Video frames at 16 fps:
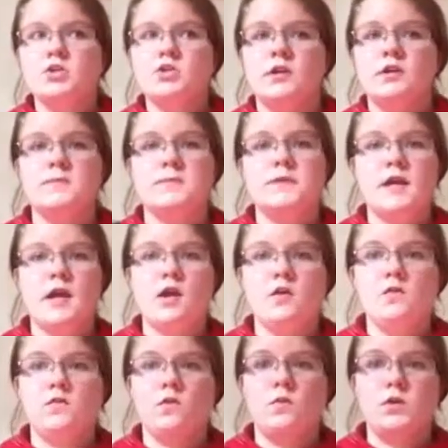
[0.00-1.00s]
you have to be
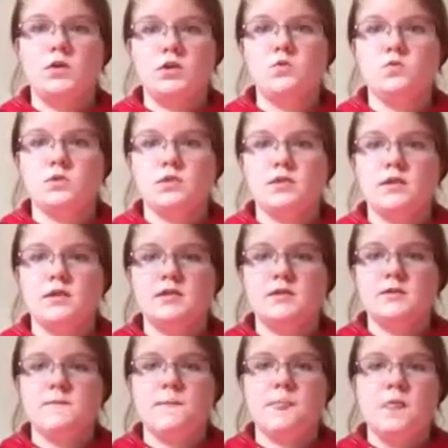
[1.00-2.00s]
careful when using
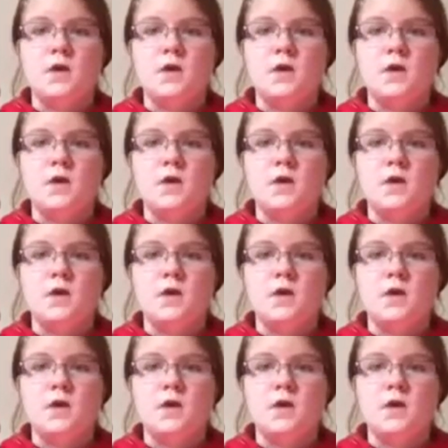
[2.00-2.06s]
this.